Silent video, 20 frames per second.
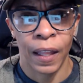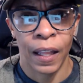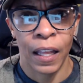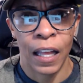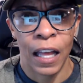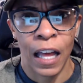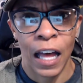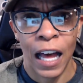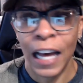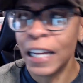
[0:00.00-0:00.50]

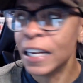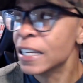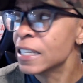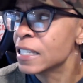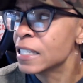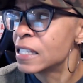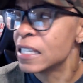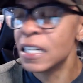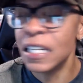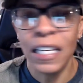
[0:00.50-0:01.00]
I didn't
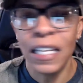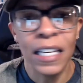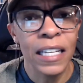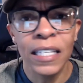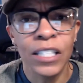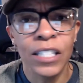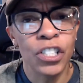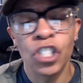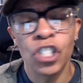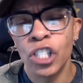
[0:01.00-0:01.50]
see any
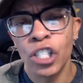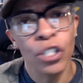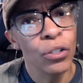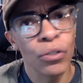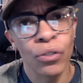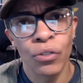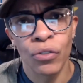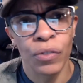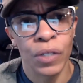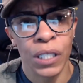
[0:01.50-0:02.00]

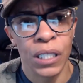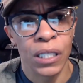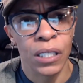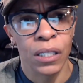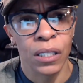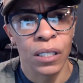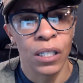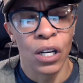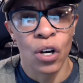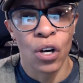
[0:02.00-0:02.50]
children
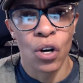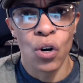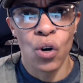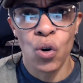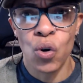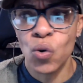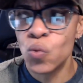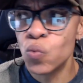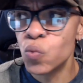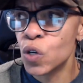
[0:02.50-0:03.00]

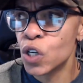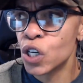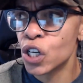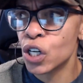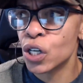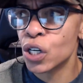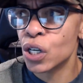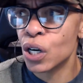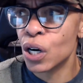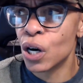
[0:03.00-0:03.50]
who were
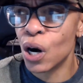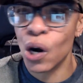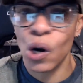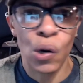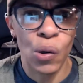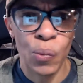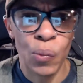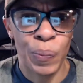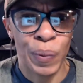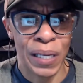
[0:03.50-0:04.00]

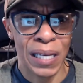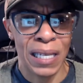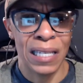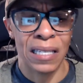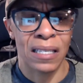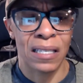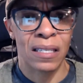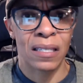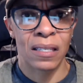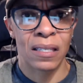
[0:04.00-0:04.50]

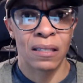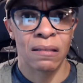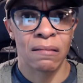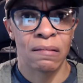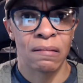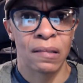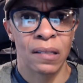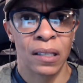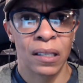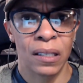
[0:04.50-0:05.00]
obese.
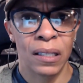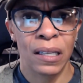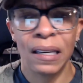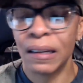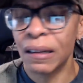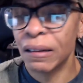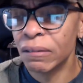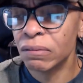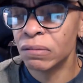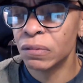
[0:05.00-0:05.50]

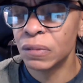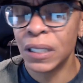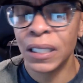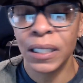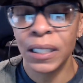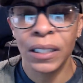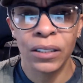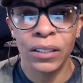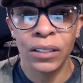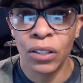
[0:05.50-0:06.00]
Yeah, kids
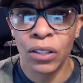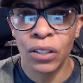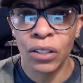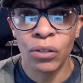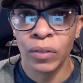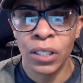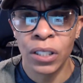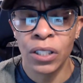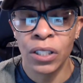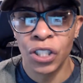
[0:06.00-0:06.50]
go through their
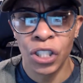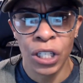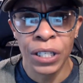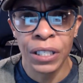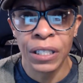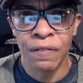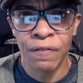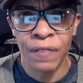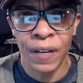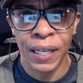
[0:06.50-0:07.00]
little chunky
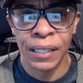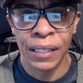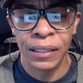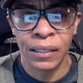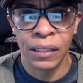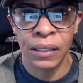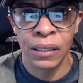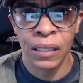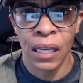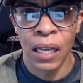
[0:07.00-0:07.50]

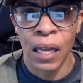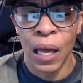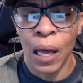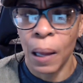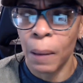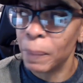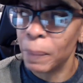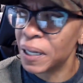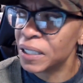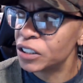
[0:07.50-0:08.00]
phases,
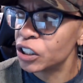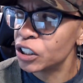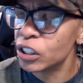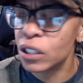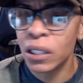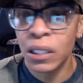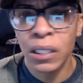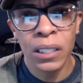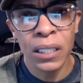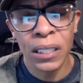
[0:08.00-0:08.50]
but just
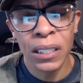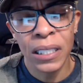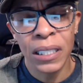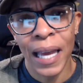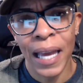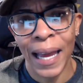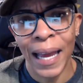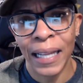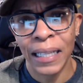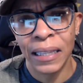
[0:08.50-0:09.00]
looking
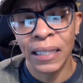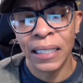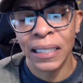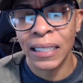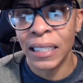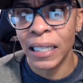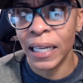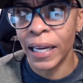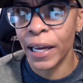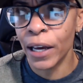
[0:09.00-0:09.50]
at the
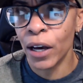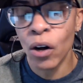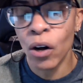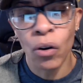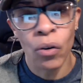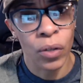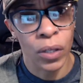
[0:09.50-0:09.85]
health